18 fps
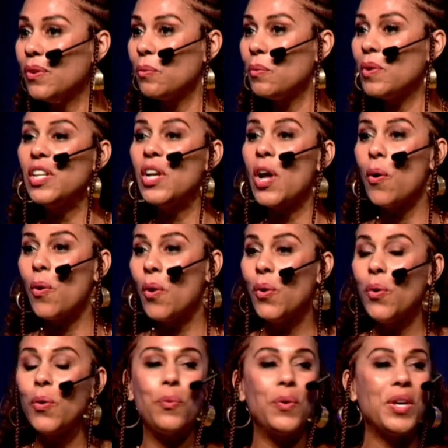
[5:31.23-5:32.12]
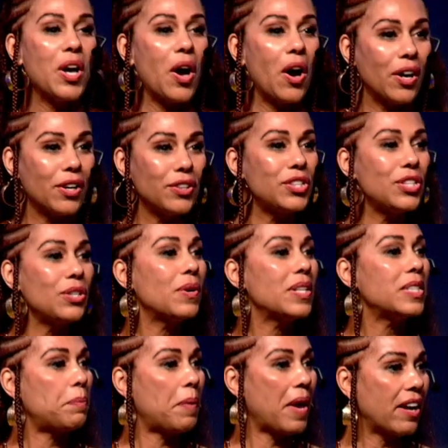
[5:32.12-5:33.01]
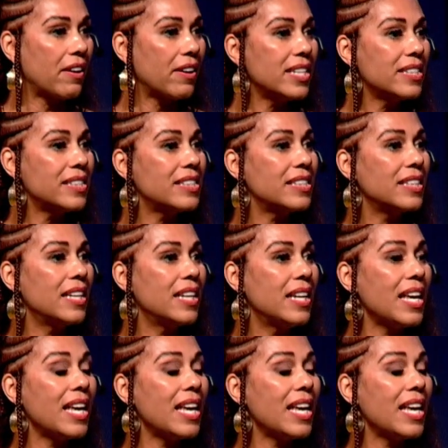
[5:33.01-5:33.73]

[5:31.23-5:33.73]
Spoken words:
We know who we are to you as parents,